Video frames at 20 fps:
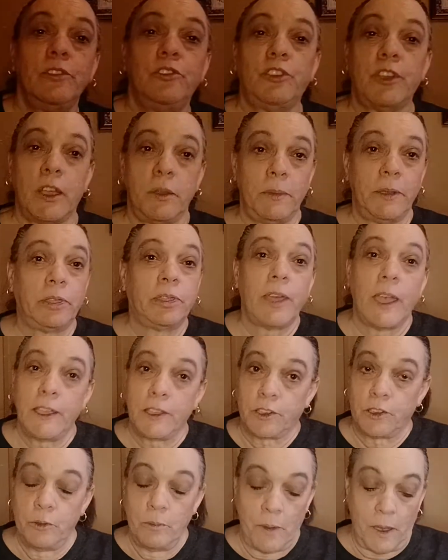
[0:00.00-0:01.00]
Jamie,
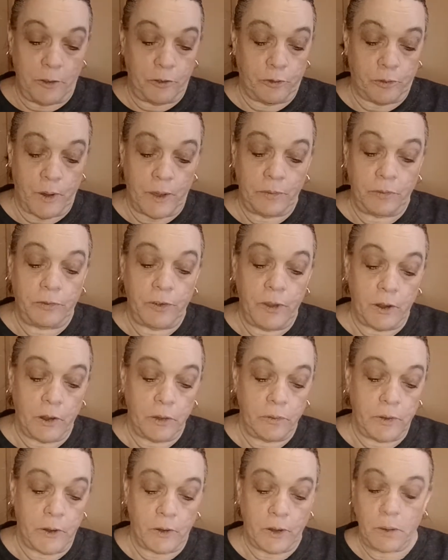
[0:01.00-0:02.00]
thank you, my friend,
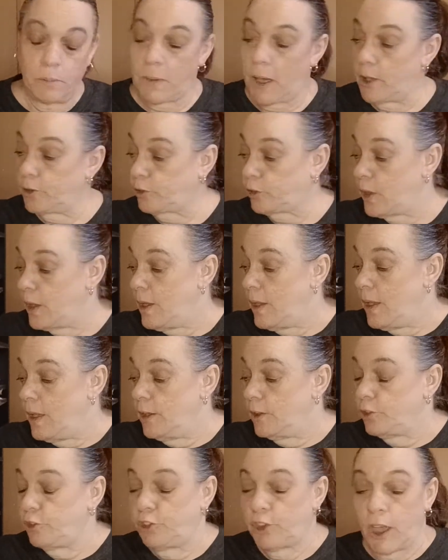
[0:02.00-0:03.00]
very, very much.
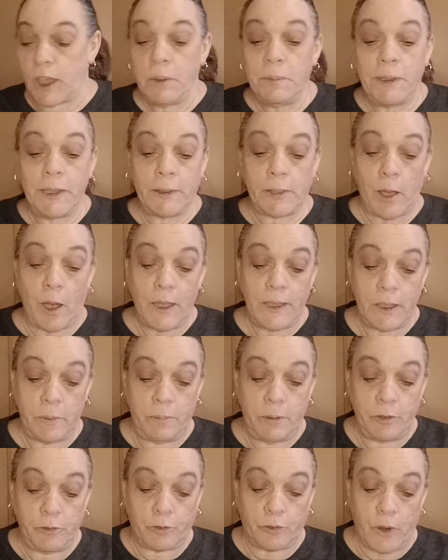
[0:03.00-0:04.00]
Jamie and I have
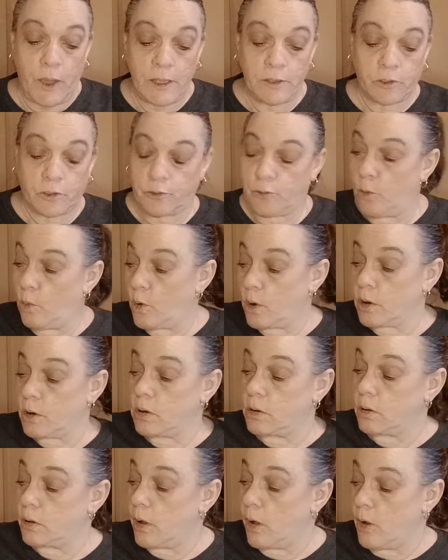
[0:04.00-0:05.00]
been friends
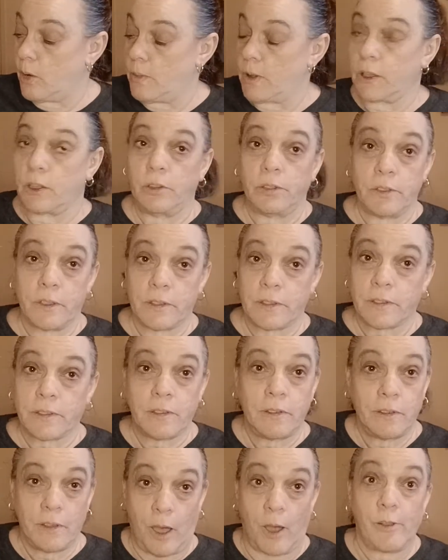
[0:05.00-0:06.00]
for, oh my
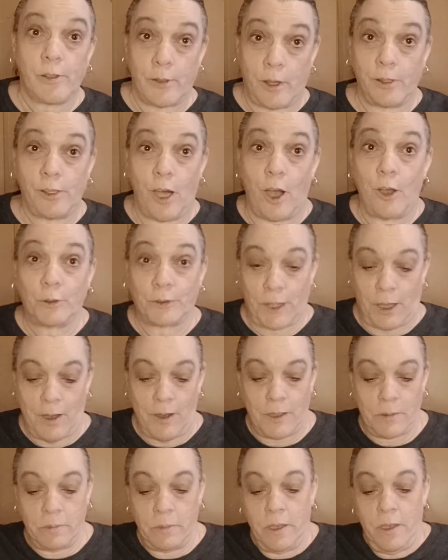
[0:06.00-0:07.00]
goodness, a, a long
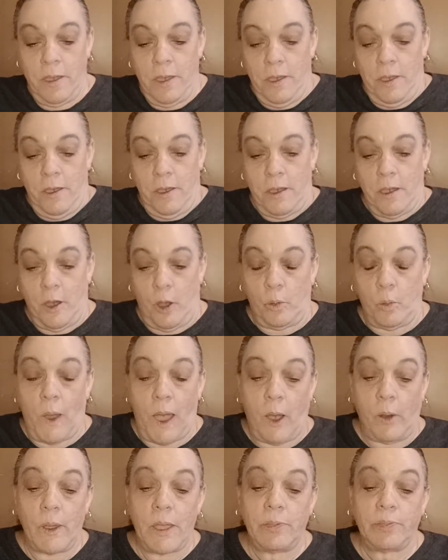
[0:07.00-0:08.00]
time. Oh,
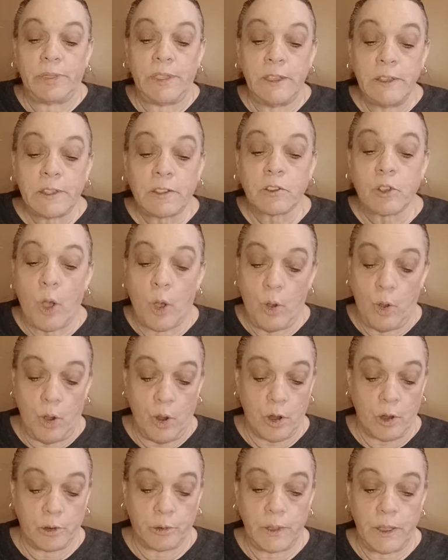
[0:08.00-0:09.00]
wow. And this
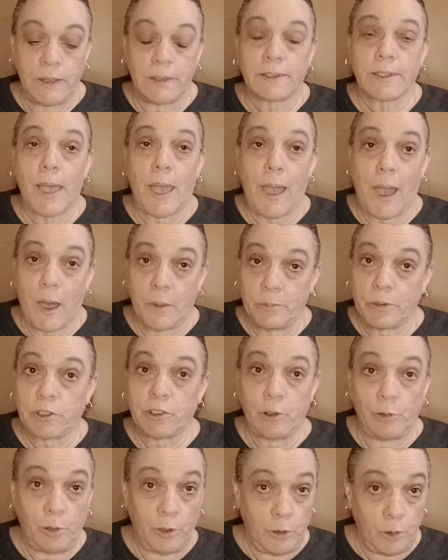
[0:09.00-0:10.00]
card is
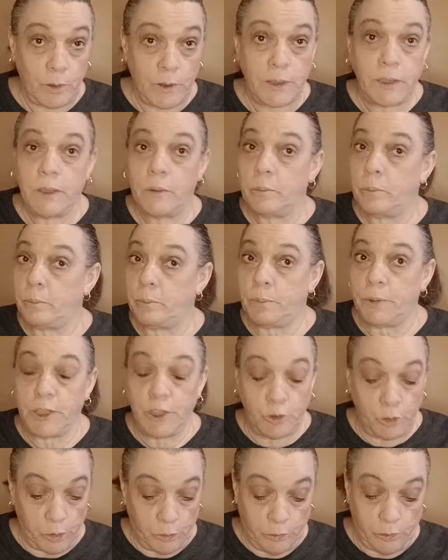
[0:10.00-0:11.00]
absolutely
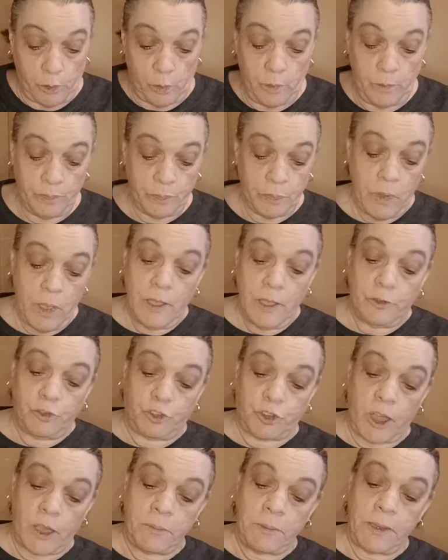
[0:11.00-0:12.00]
beautiful.
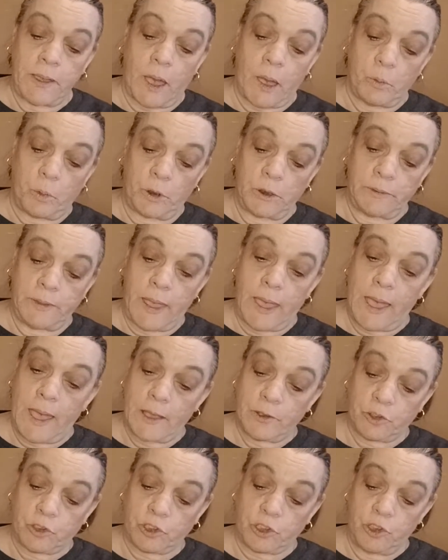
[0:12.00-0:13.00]
Jamie, I wanted to
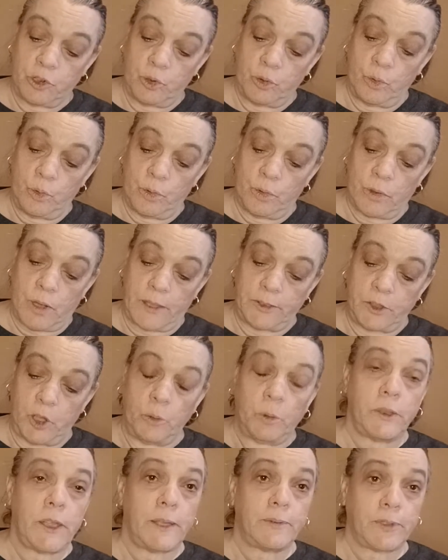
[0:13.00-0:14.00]
ask you, I know
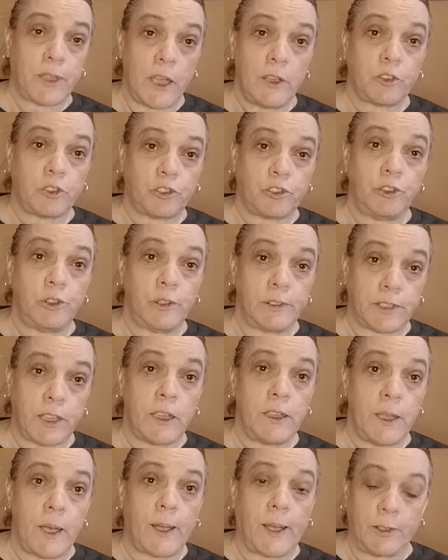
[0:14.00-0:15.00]
when I texted you to
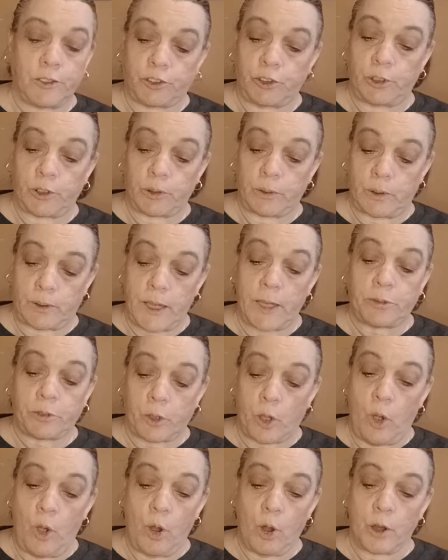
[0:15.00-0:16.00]
tell you I got you the, got
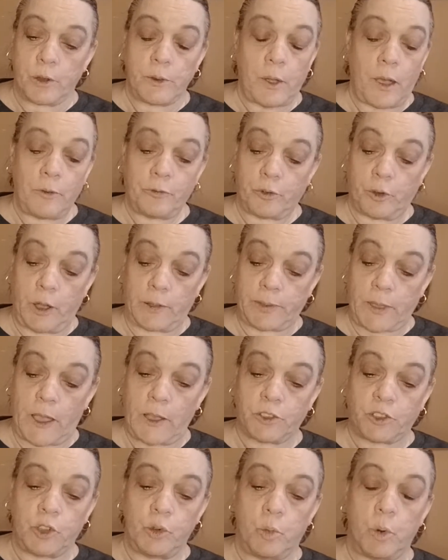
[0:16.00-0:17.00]
the card, I forgot to
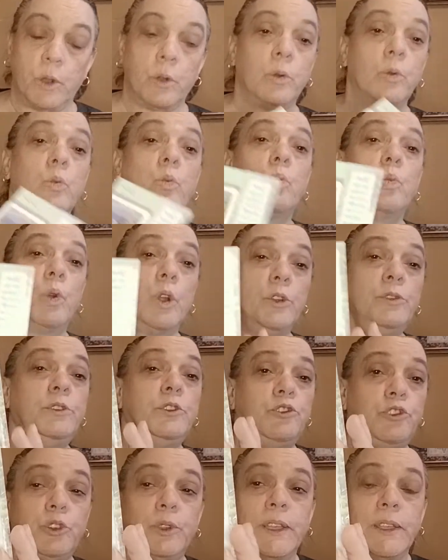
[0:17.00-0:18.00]
ask you, where, where
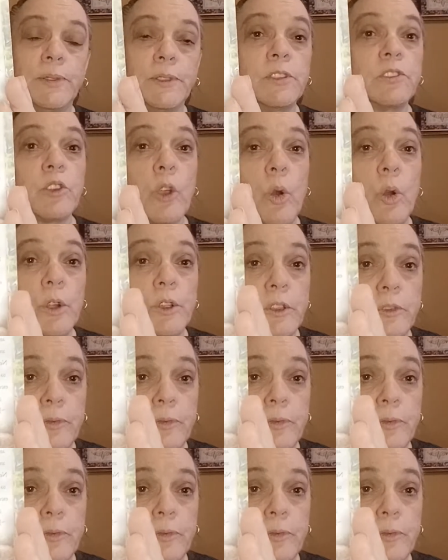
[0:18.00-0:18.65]
did you get this card,